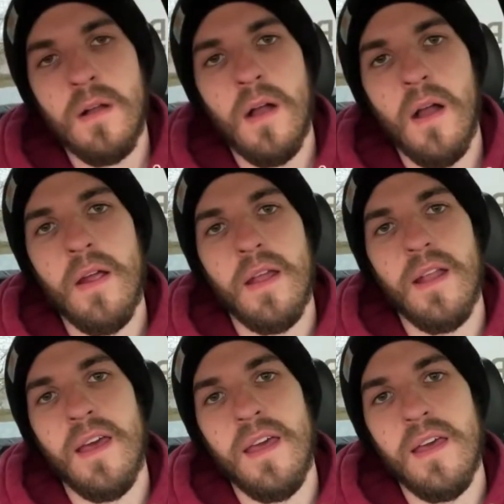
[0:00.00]
All right,
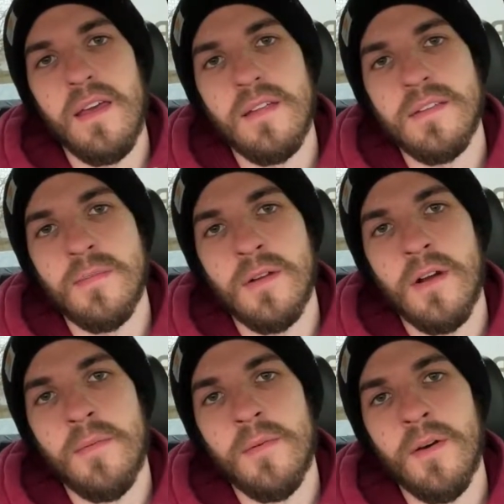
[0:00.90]
I had someone
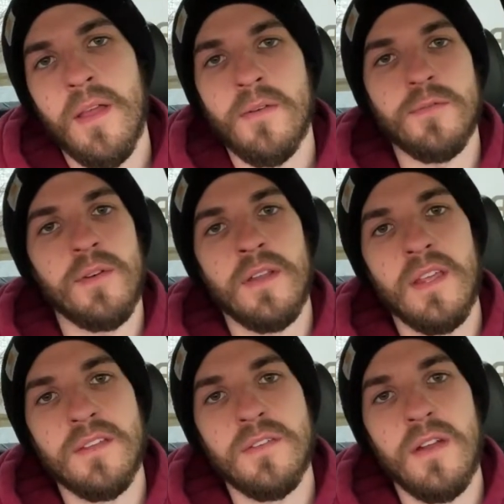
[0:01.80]
call me while I was working
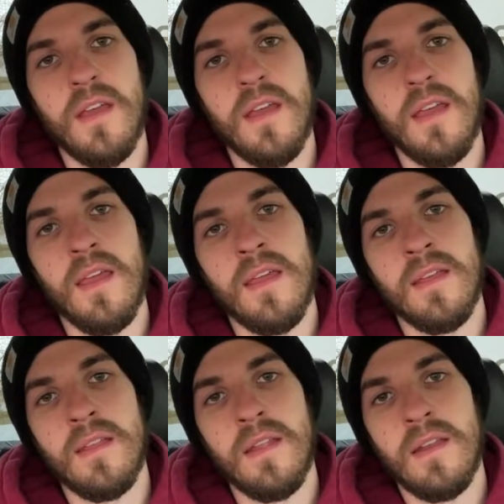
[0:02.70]
yesterday,
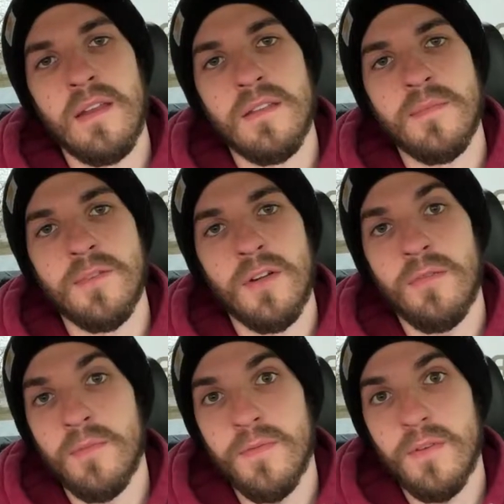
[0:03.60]
and they needed some junk
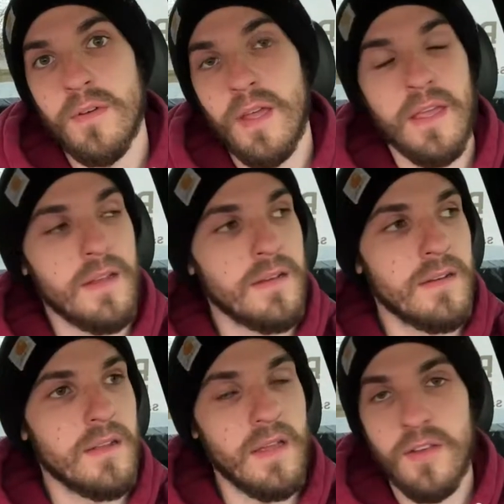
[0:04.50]
removal,
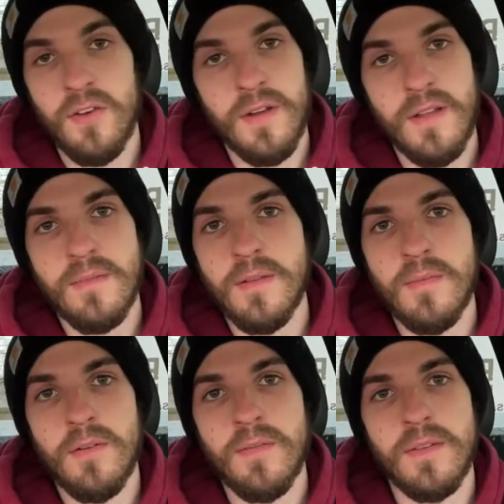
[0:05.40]
and it turned out to be the
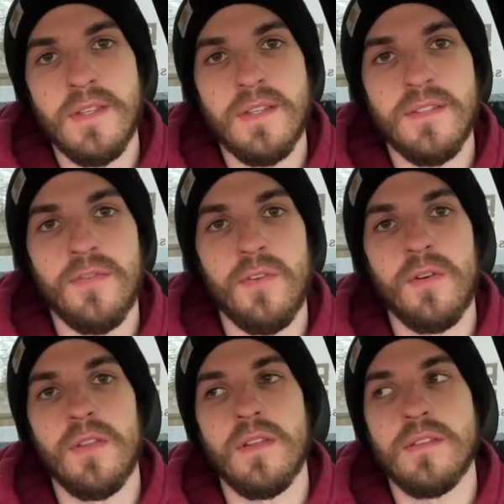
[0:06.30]
perfect test
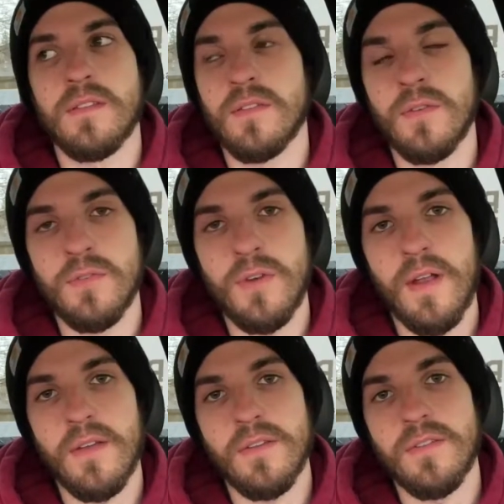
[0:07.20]
for this new
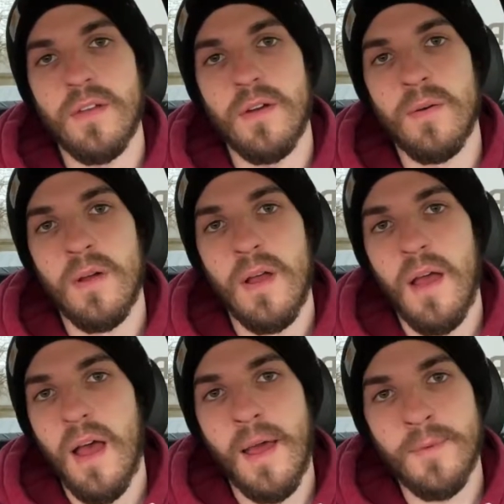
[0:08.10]
trailer. So
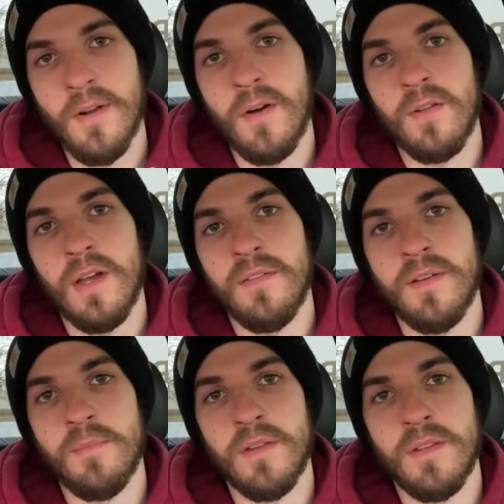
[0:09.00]
I'm gonna hold off
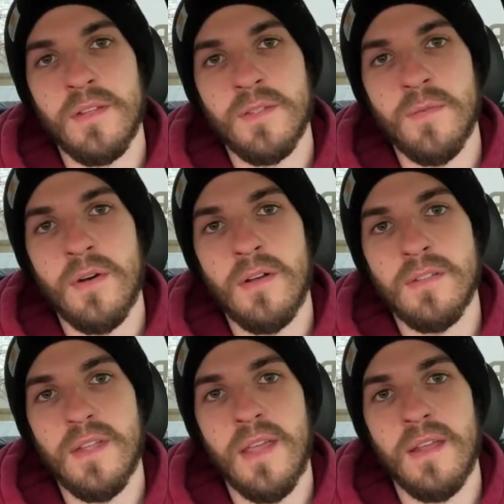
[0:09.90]
on building these
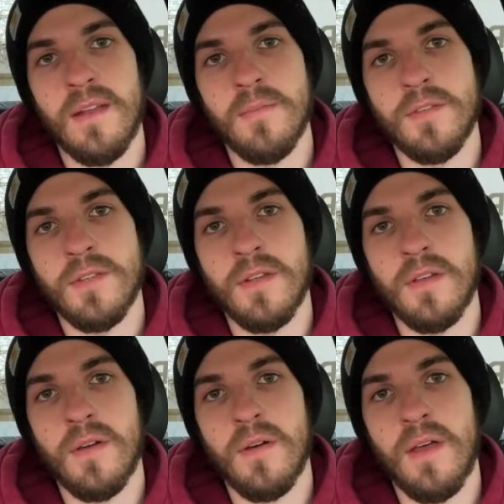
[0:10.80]
walls, and I'm just gonna
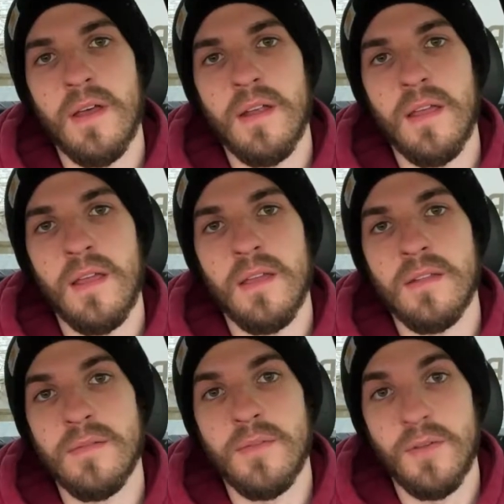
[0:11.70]
go ahead
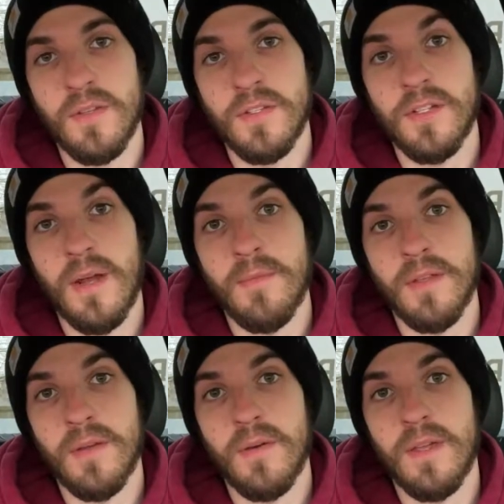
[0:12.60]
and do this job
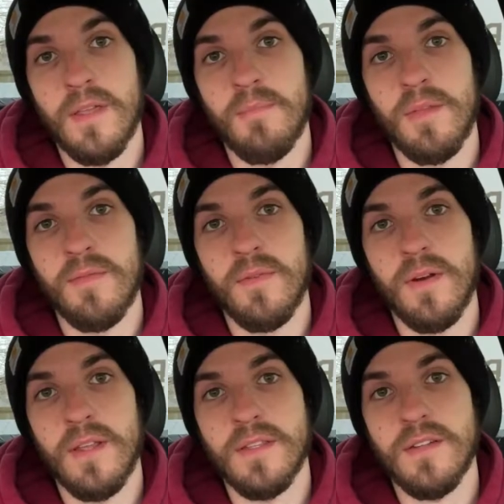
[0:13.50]
really quick before
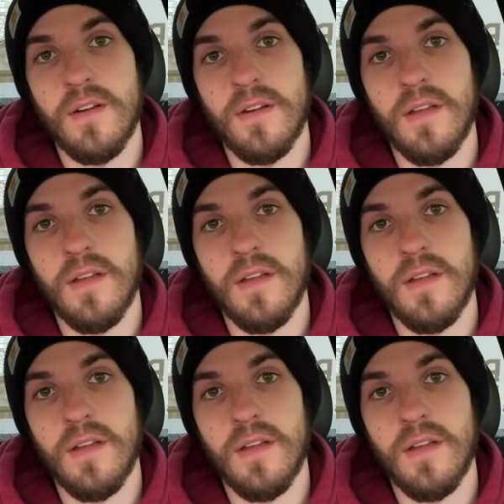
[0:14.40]
I get started.